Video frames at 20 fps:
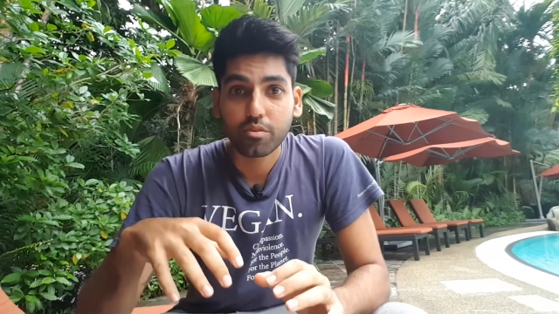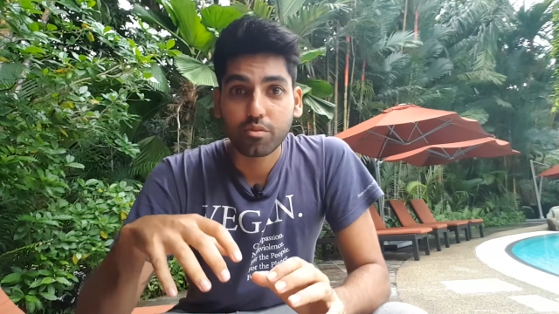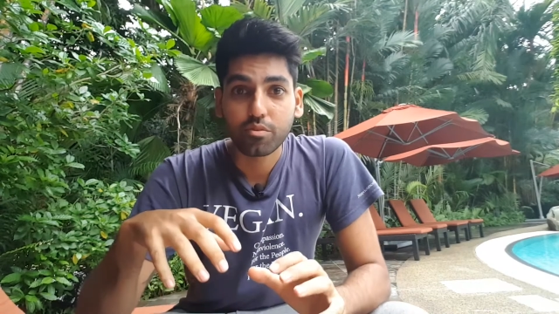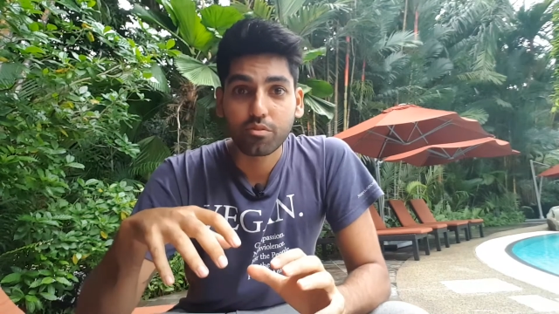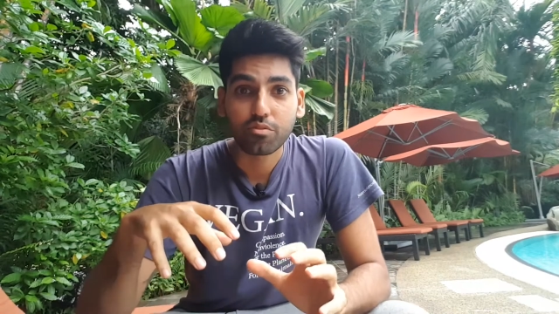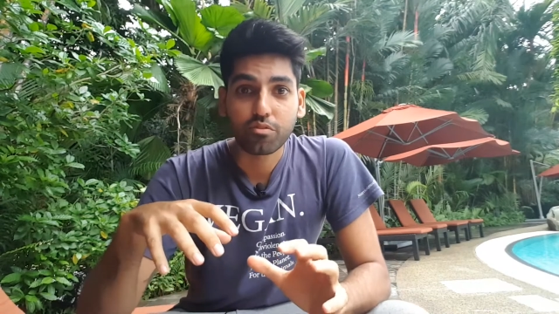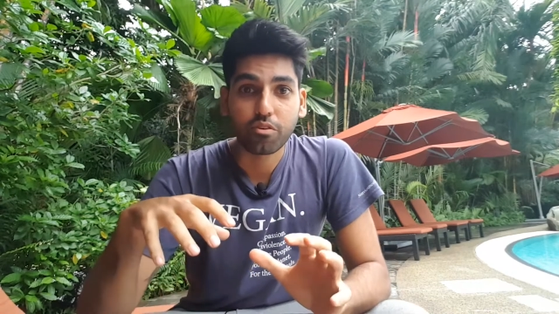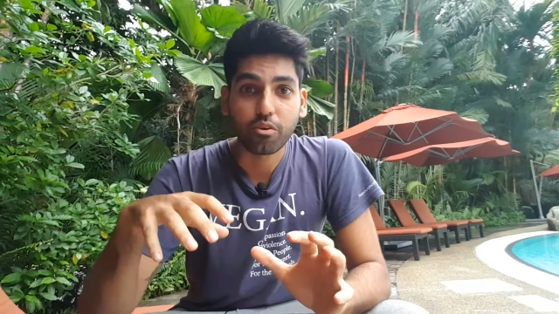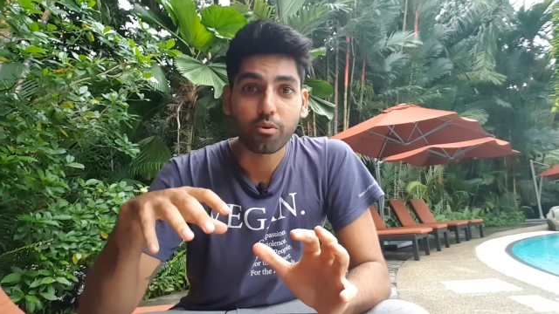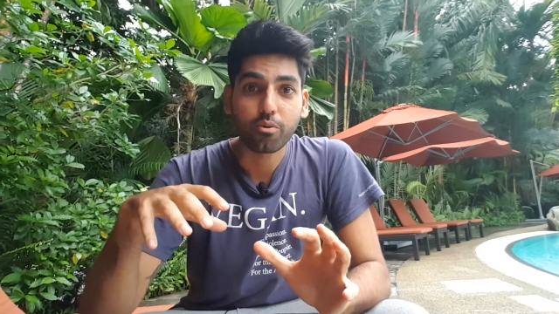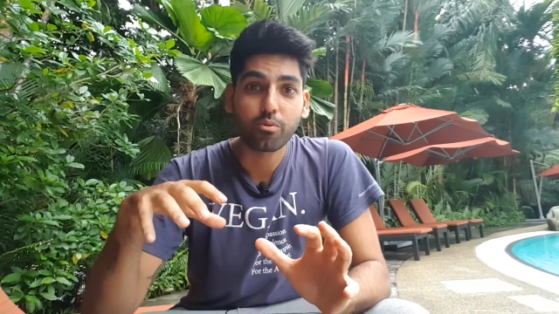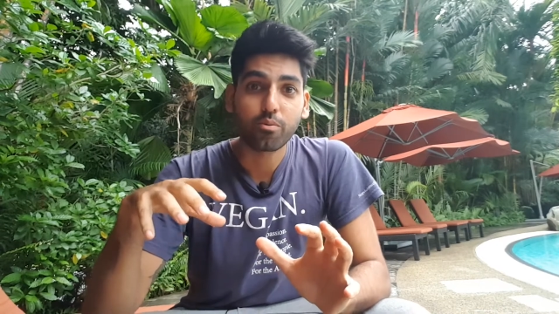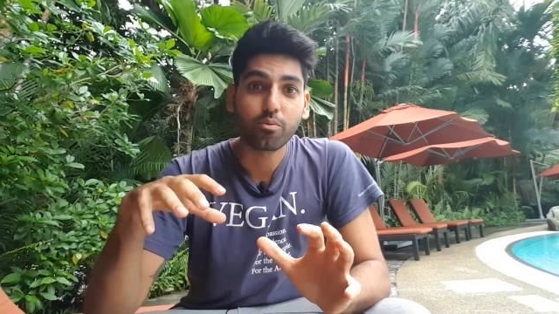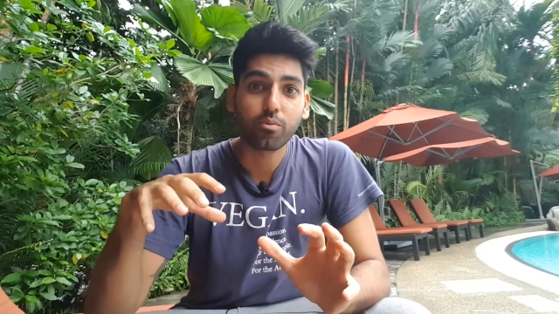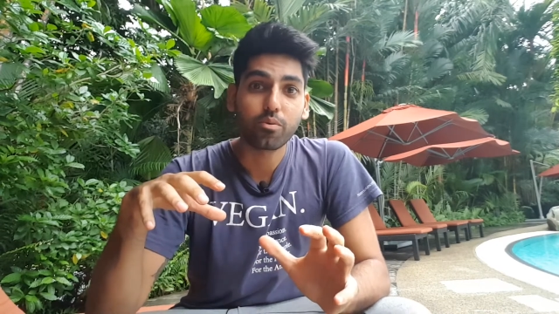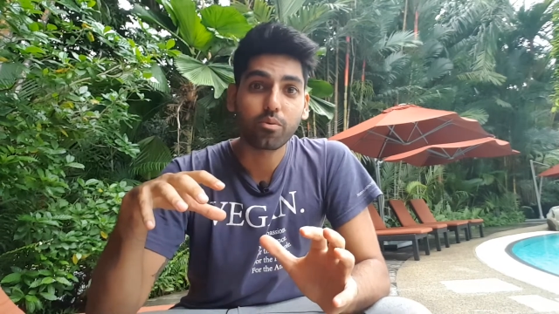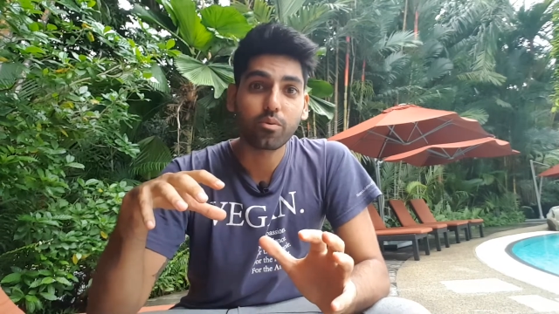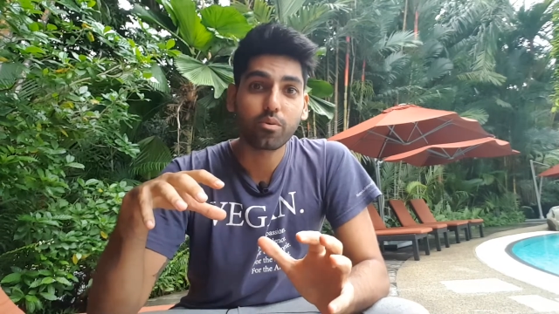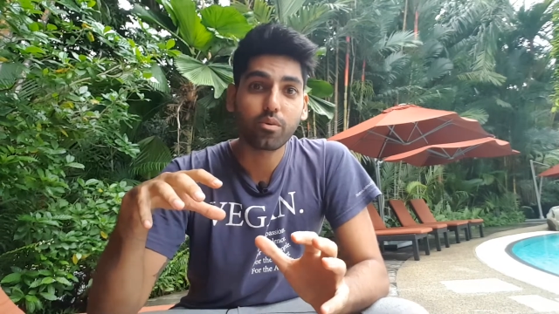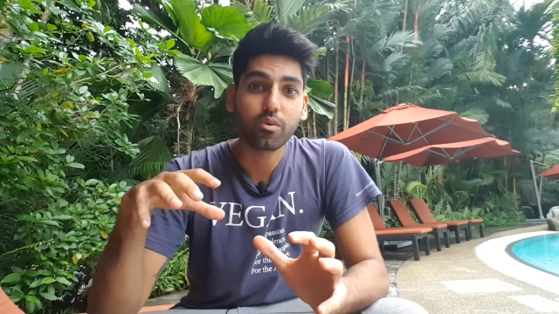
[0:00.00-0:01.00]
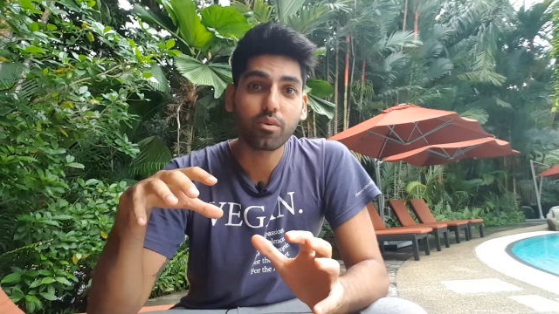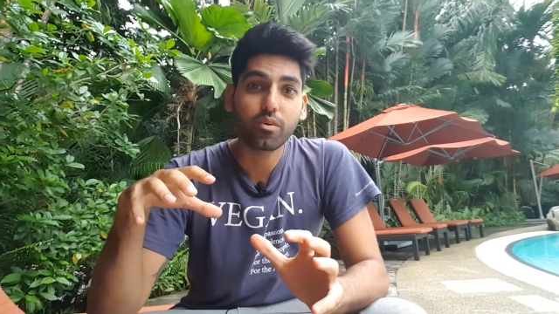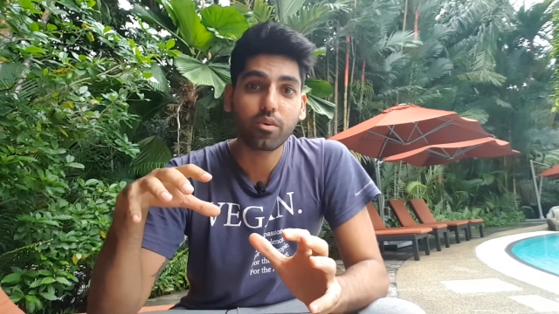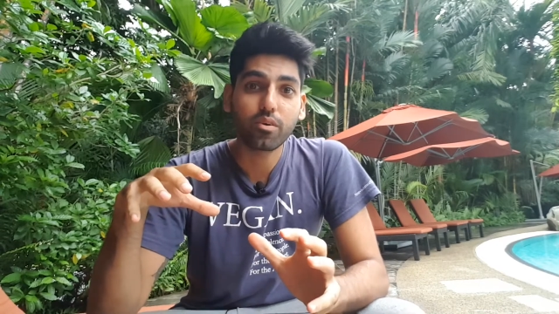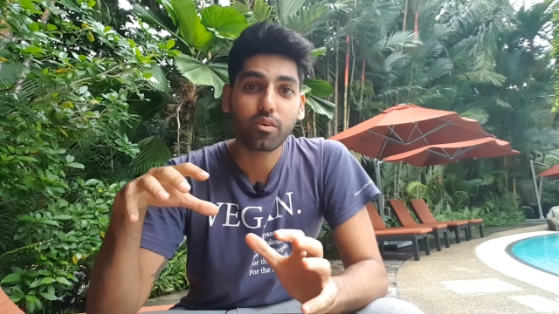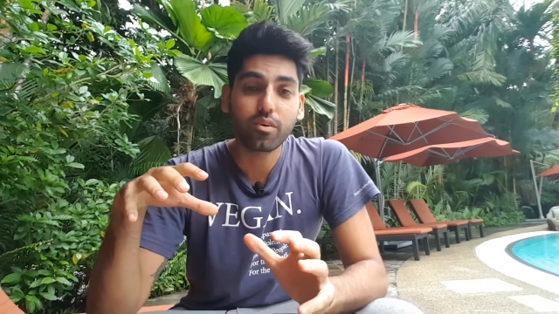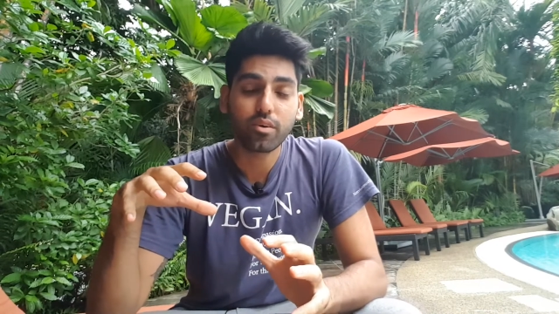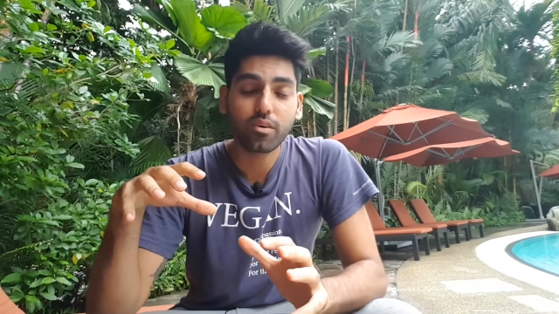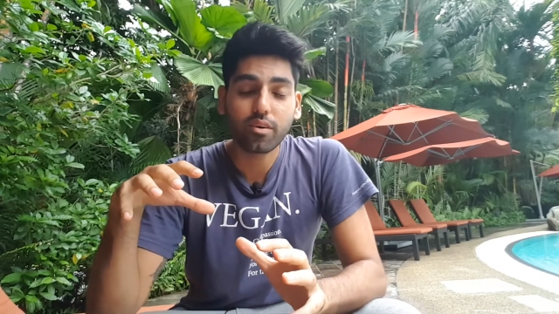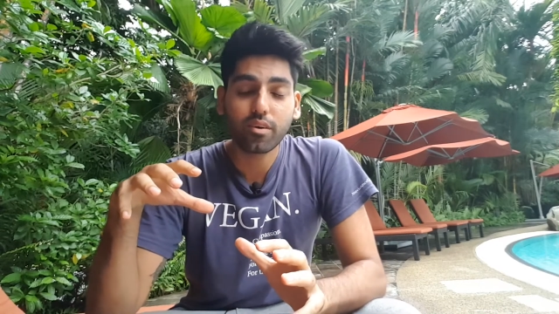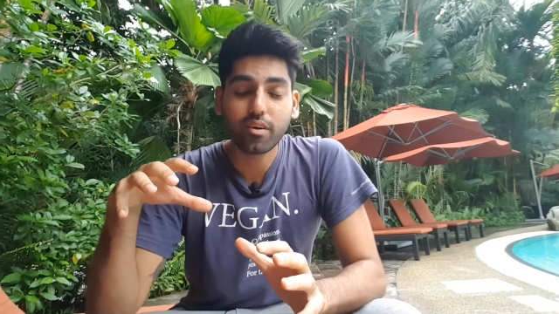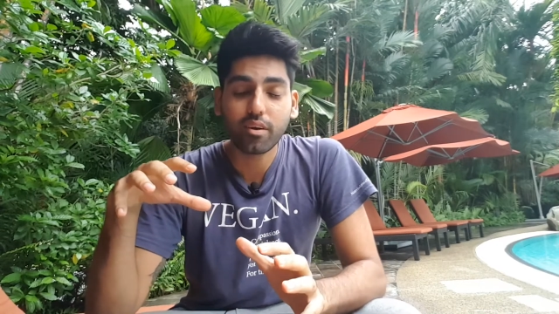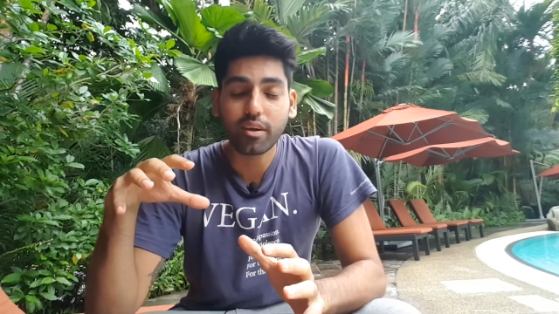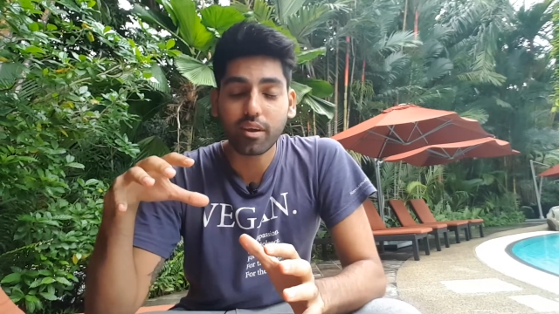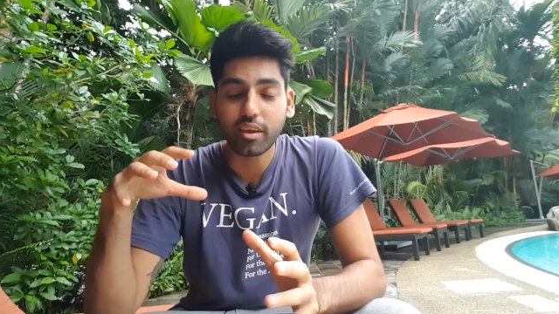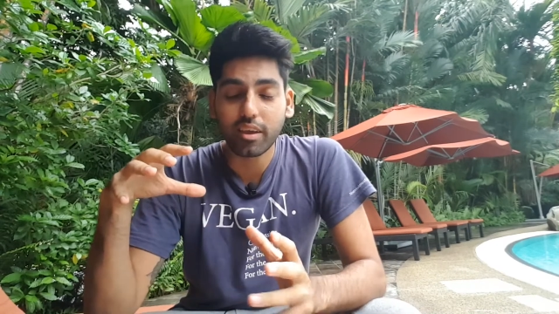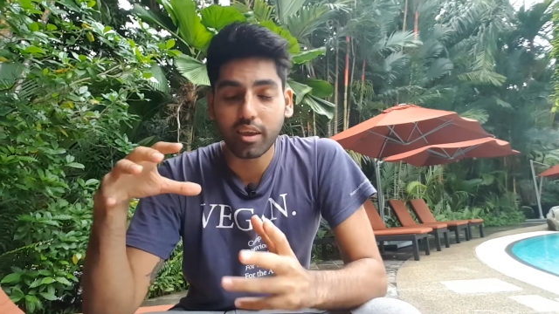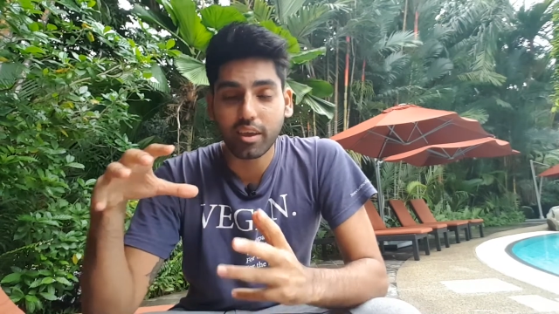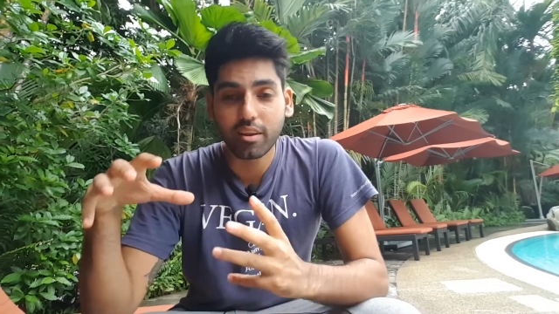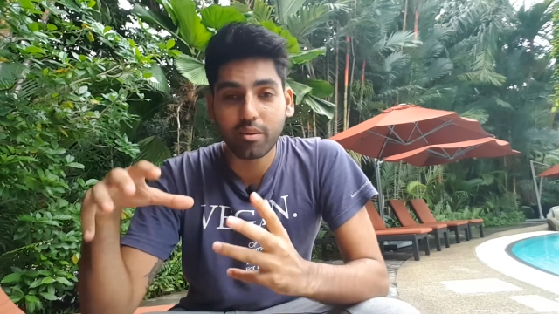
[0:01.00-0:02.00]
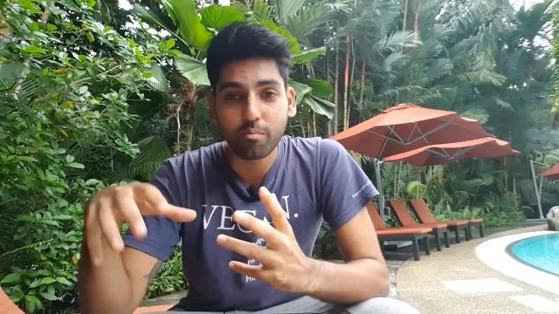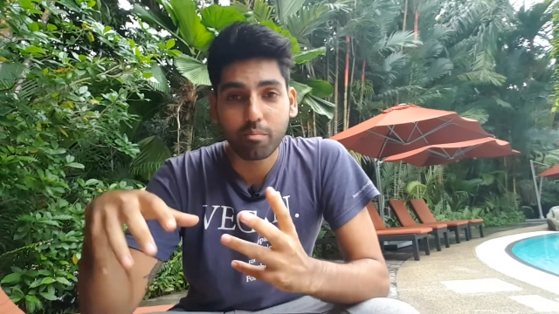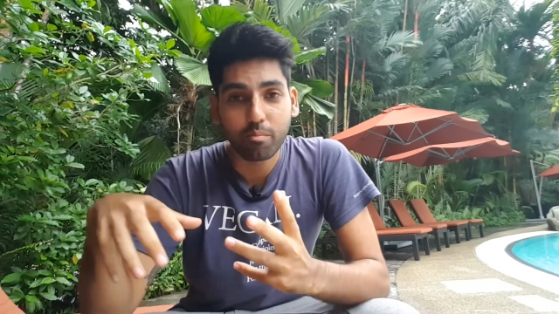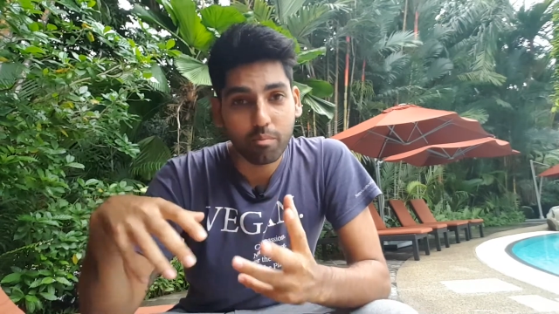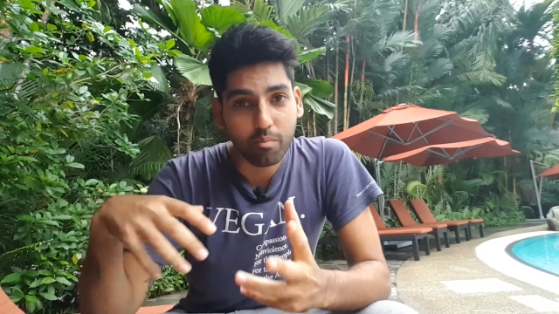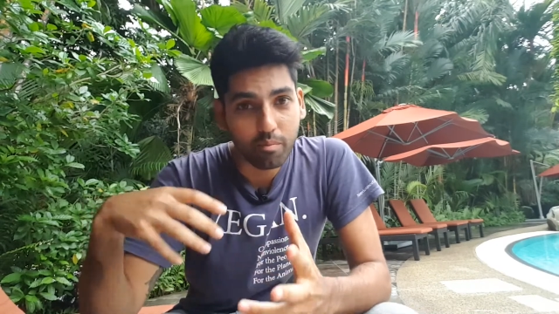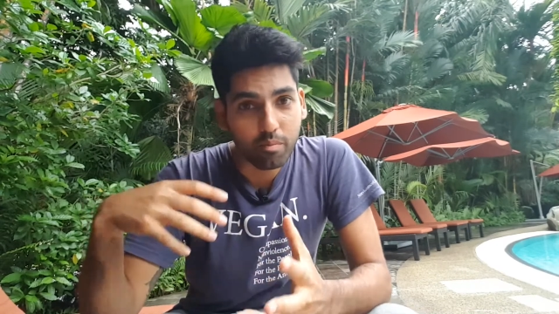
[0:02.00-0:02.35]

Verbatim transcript: So, again,